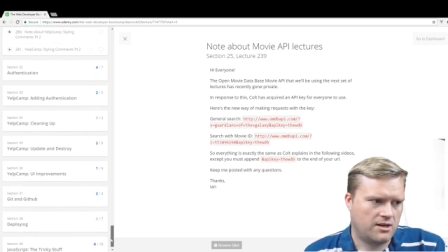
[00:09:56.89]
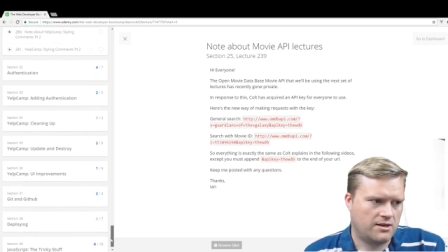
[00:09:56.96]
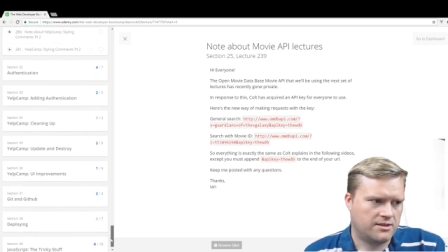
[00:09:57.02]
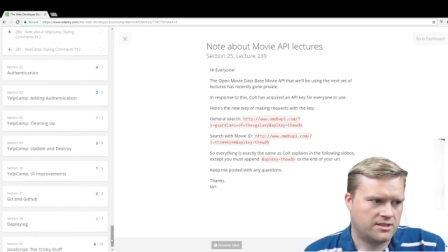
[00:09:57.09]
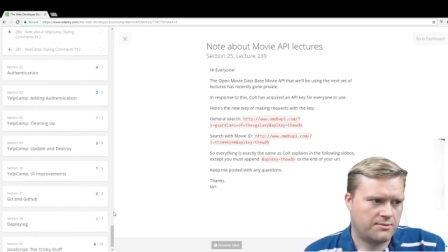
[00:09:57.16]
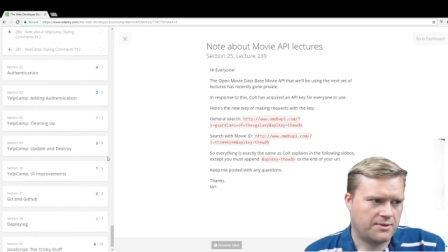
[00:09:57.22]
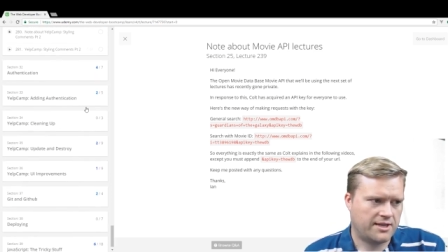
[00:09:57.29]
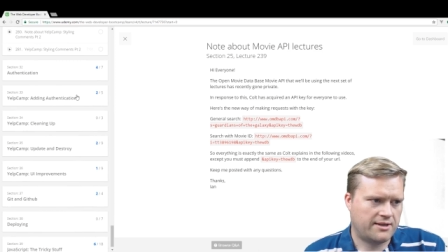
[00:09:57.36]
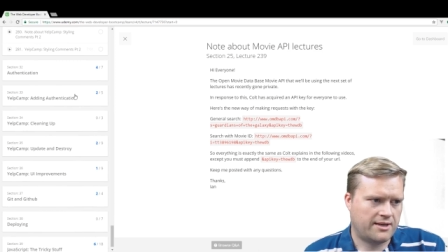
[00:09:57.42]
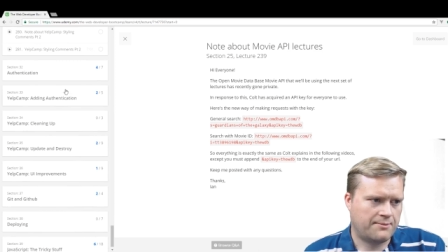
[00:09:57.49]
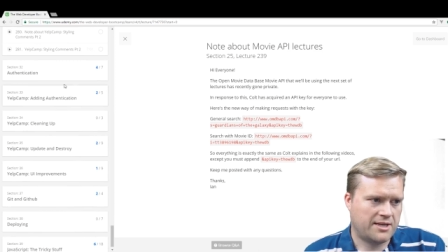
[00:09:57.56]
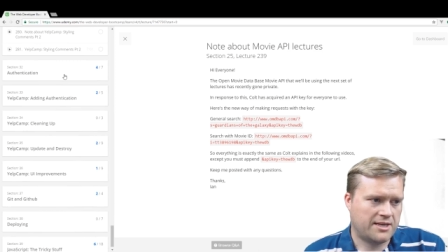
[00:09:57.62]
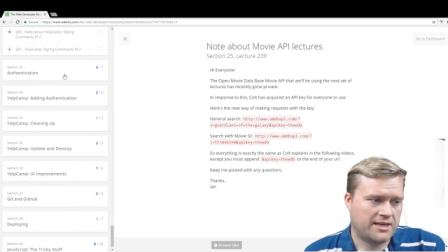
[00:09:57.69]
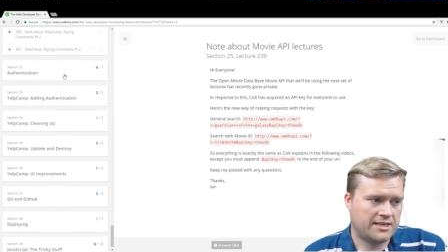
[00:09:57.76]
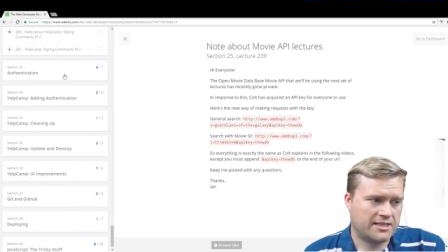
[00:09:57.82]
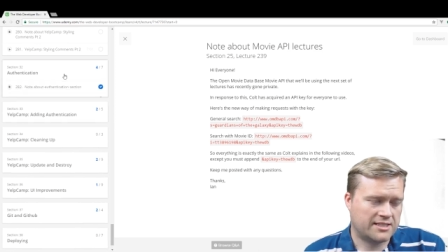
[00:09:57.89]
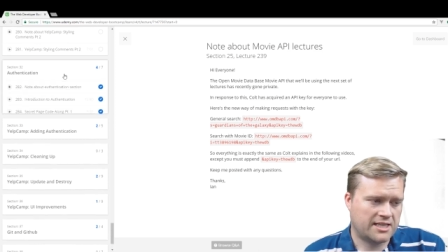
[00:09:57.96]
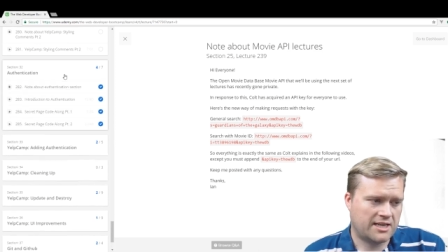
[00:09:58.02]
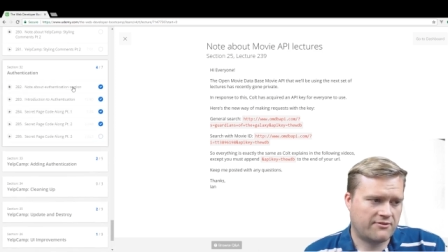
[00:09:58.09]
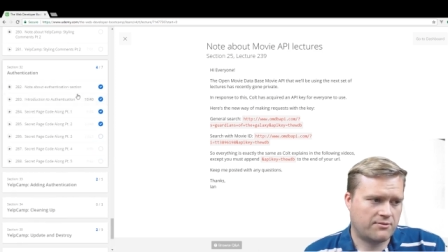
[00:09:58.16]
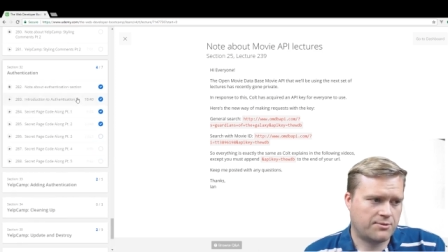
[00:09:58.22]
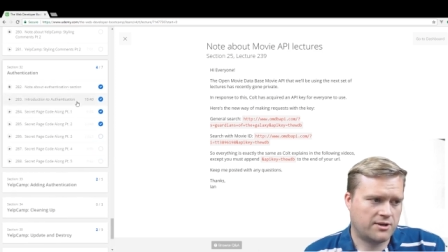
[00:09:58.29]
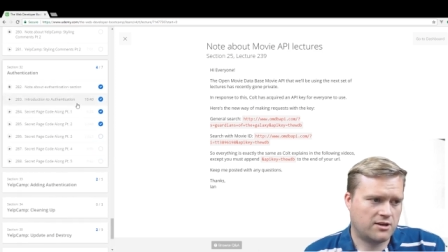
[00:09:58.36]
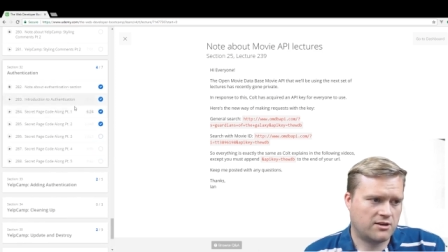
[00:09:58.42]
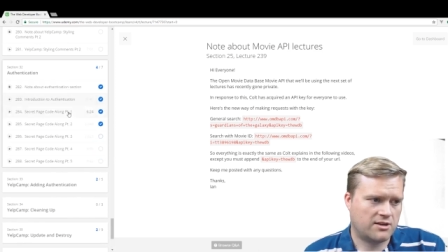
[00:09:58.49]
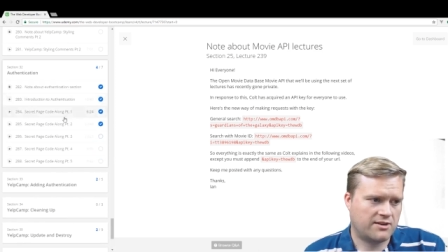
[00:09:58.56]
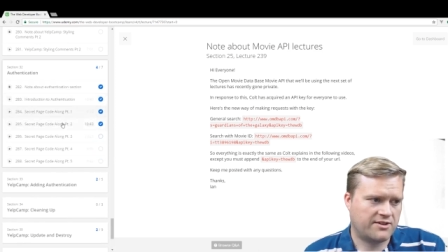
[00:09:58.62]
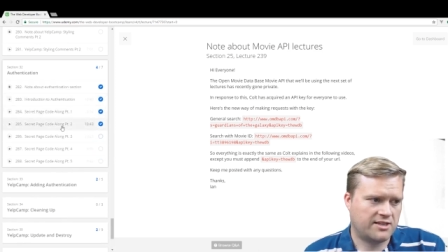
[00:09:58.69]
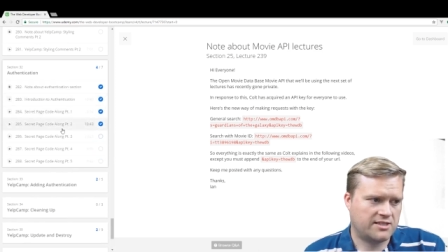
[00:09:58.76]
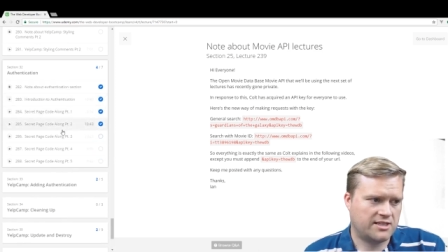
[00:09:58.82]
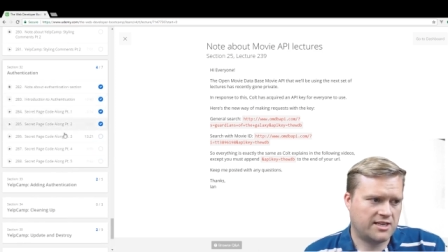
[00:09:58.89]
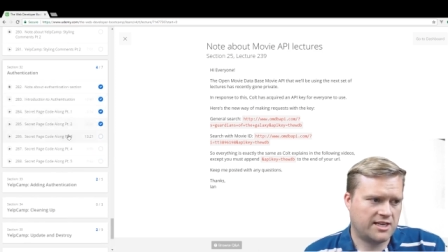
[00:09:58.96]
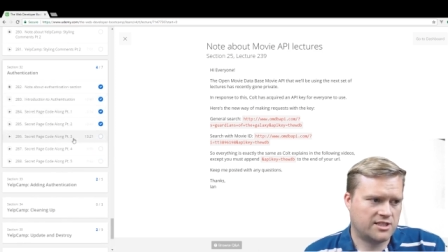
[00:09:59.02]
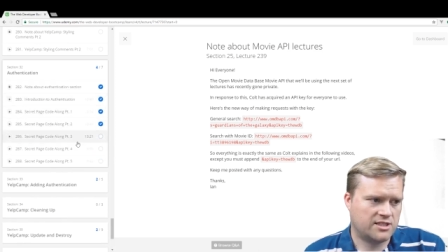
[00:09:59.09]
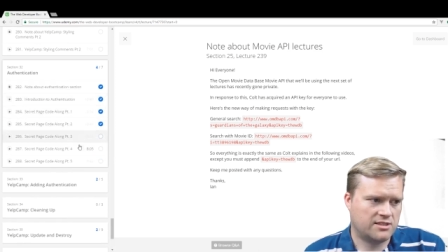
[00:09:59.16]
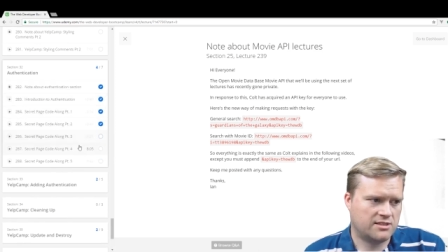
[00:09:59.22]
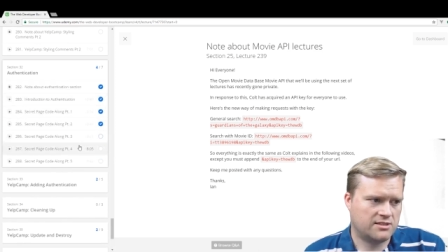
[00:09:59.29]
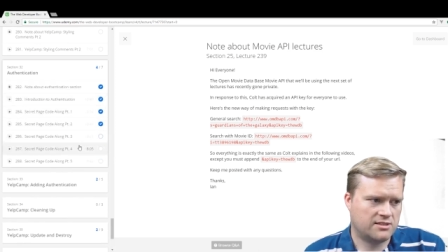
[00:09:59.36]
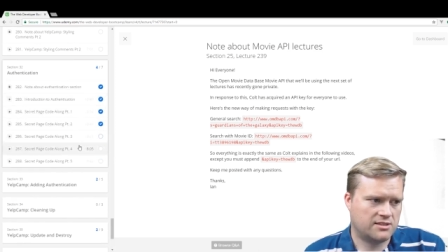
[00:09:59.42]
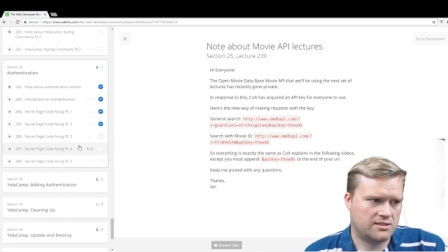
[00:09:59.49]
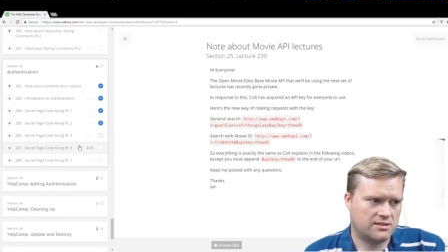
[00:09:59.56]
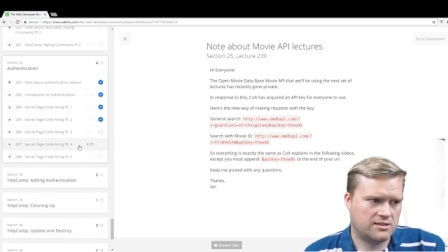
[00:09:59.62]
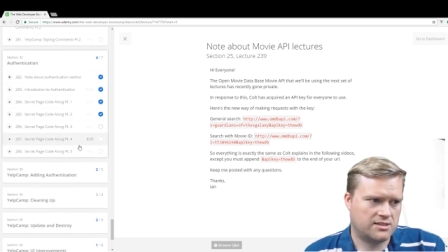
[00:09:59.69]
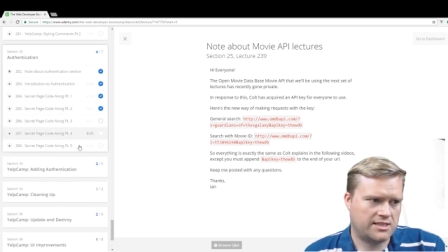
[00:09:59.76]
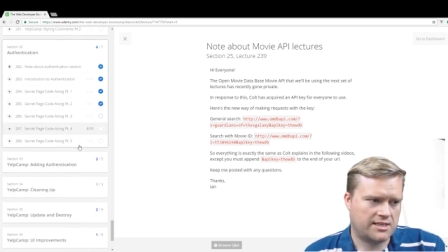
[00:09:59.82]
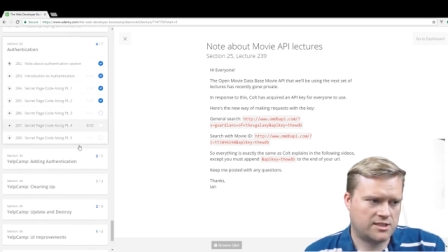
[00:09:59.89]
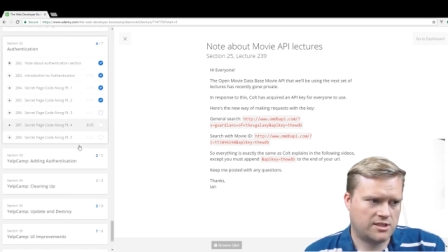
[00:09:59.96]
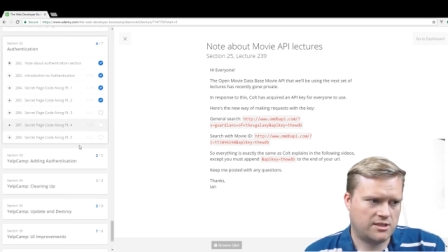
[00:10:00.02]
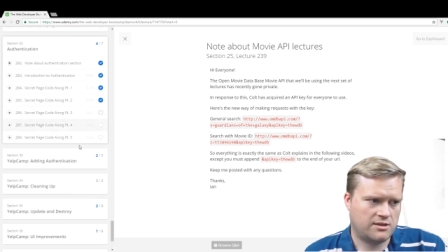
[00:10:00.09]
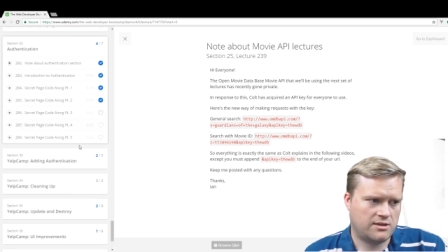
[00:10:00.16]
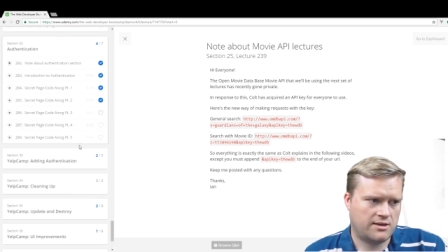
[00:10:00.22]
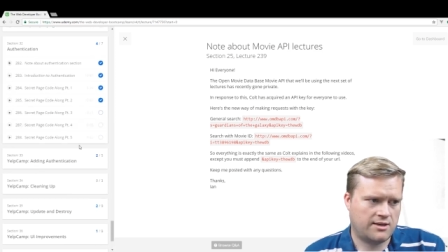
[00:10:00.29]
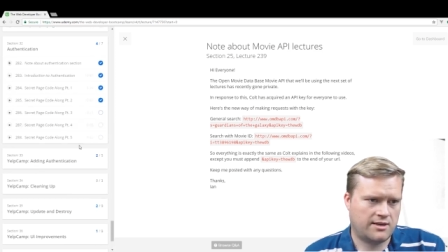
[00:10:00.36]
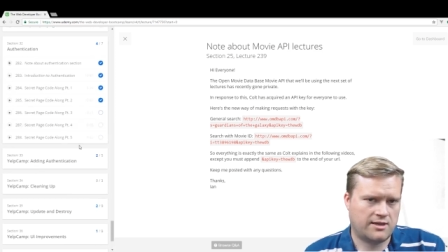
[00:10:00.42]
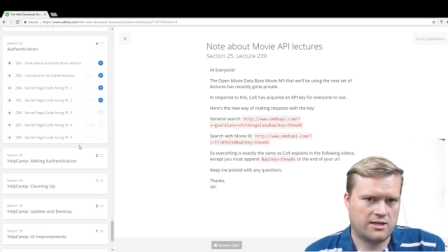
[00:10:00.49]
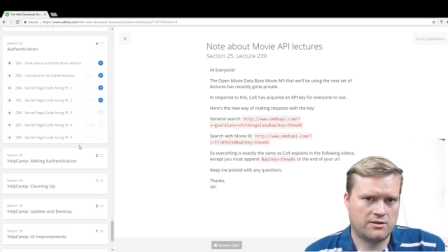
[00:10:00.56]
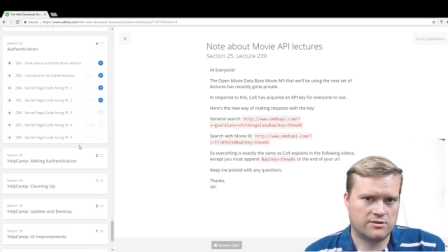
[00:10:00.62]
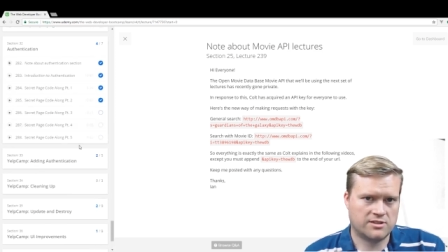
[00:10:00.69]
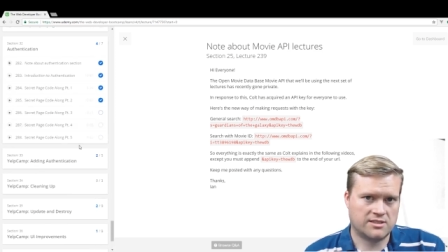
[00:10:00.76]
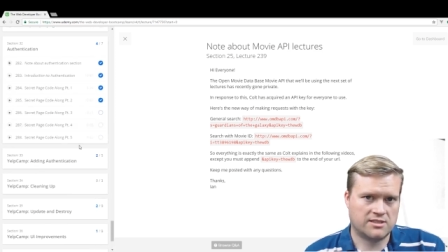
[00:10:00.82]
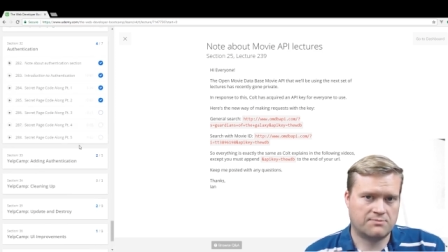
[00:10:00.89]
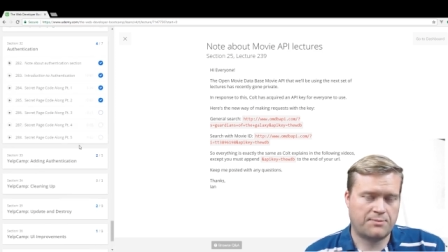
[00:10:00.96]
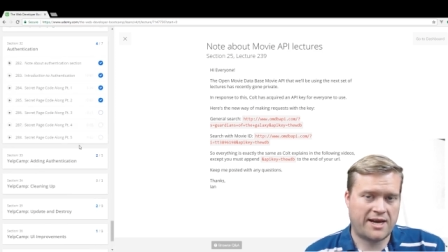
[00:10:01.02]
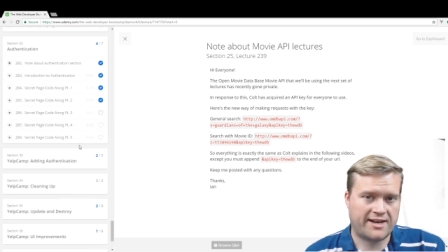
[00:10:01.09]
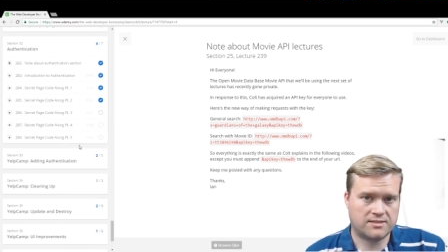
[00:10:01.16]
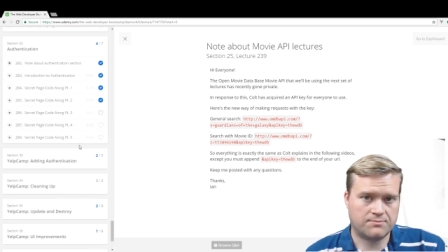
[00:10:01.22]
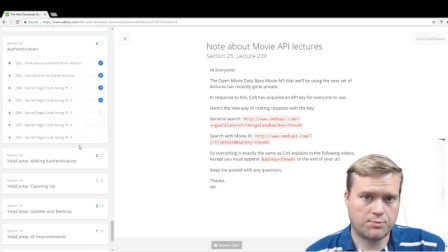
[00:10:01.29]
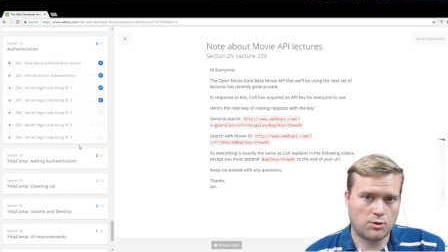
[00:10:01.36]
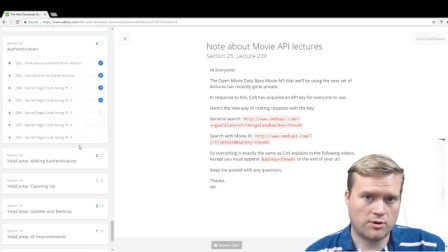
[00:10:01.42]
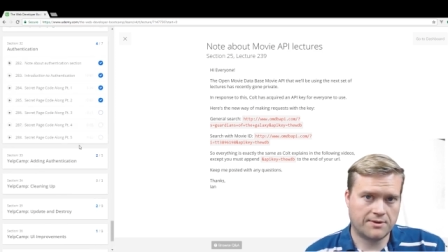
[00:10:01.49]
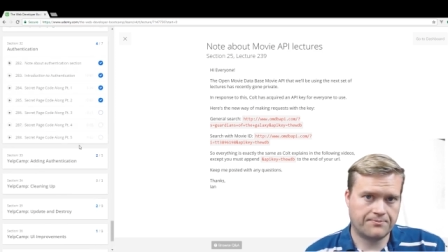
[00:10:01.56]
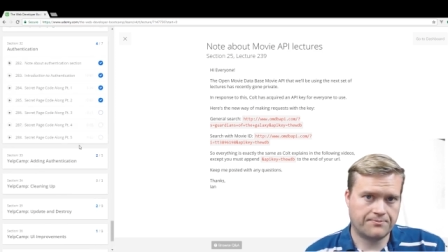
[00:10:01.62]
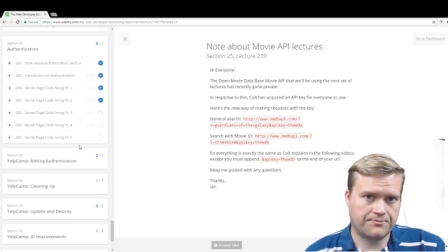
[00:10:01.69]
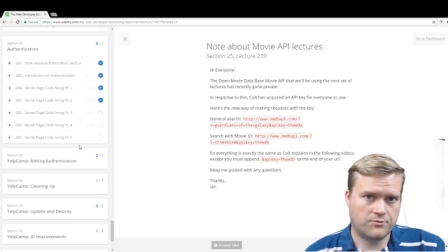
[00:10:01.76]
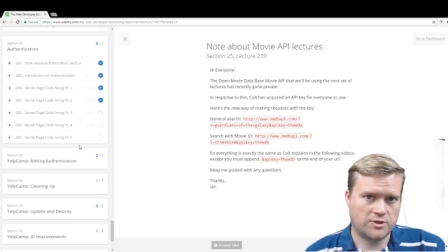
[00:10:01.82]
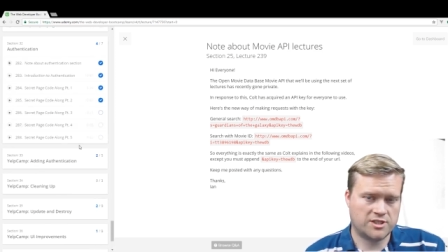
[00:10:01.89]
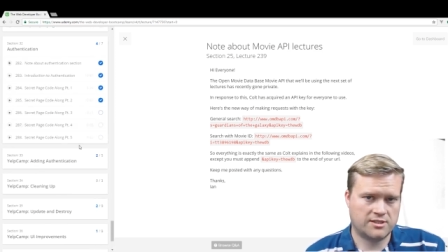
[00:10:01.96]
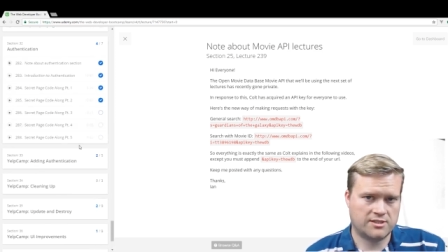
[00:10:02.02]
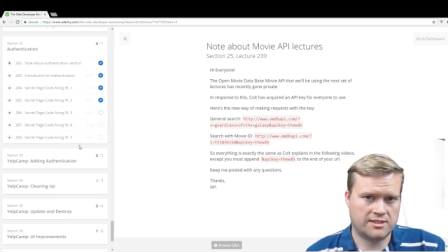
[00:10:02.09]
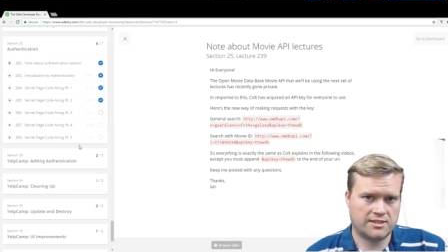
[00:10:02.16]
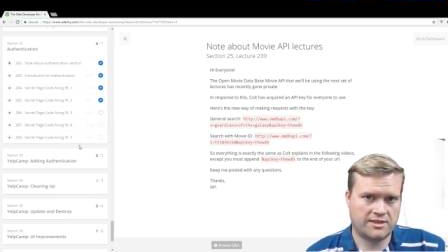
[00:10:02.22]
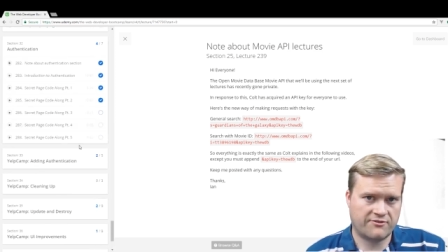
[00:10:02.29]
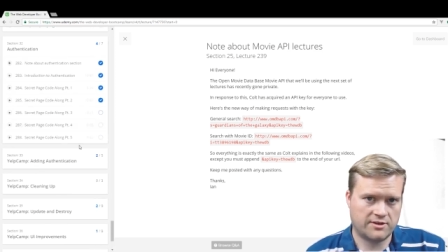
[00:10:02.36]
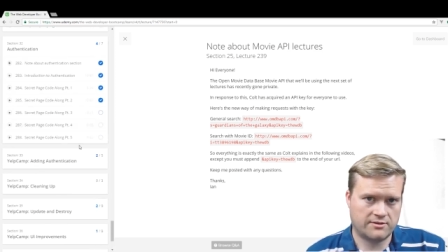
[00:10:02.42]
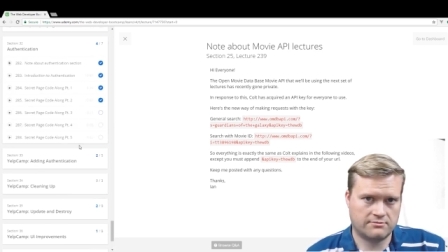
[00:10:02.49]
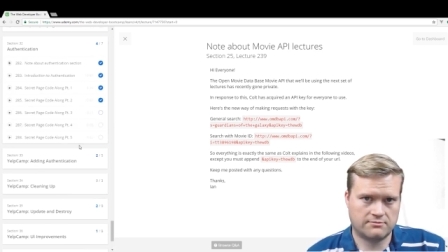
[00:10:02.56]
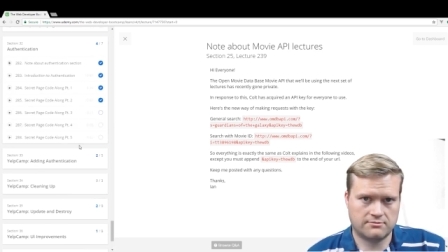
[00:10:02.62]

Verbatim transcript: So, but I mean, he does have a pretty good authentication section. Uh, he uses Passport, which is a different